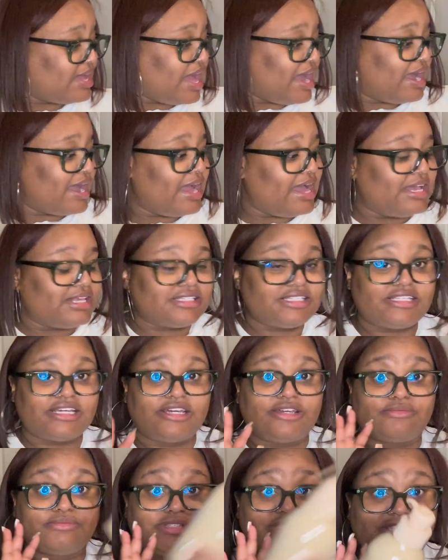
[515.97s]
got
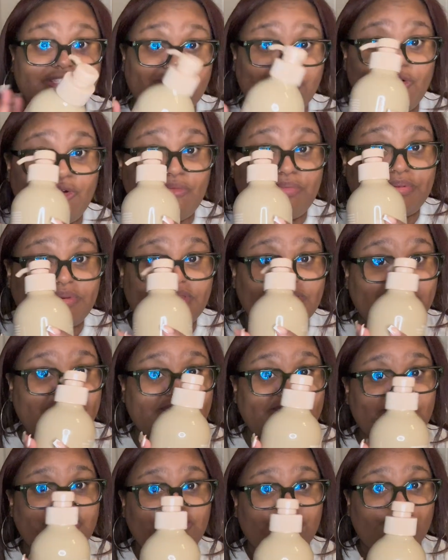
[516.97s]
some soap.
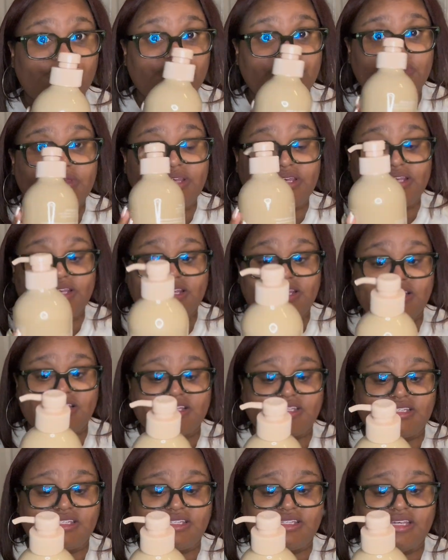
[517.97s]
This soap
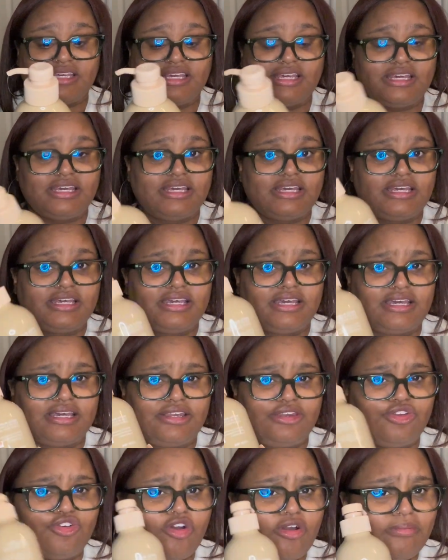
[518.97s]
is
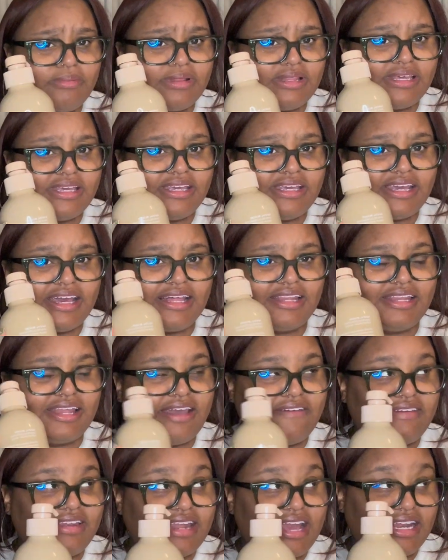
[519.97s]
normally
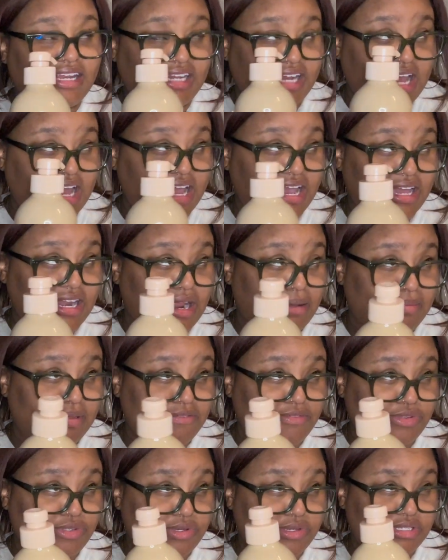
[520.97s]
$11.99. I believe
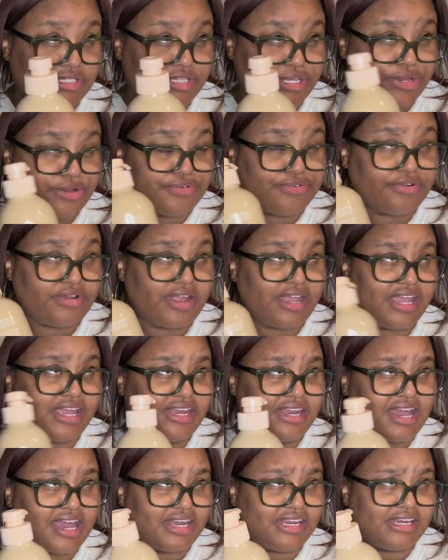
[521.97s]
it's on sale for
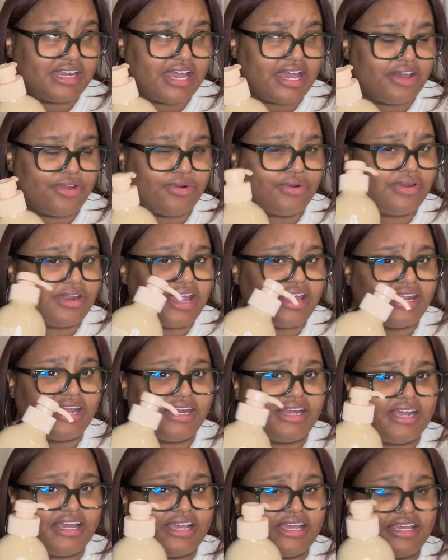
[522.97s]
$8.99 or
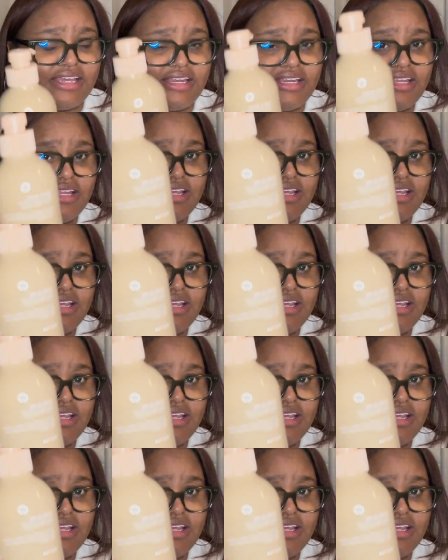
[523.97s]
$9.99.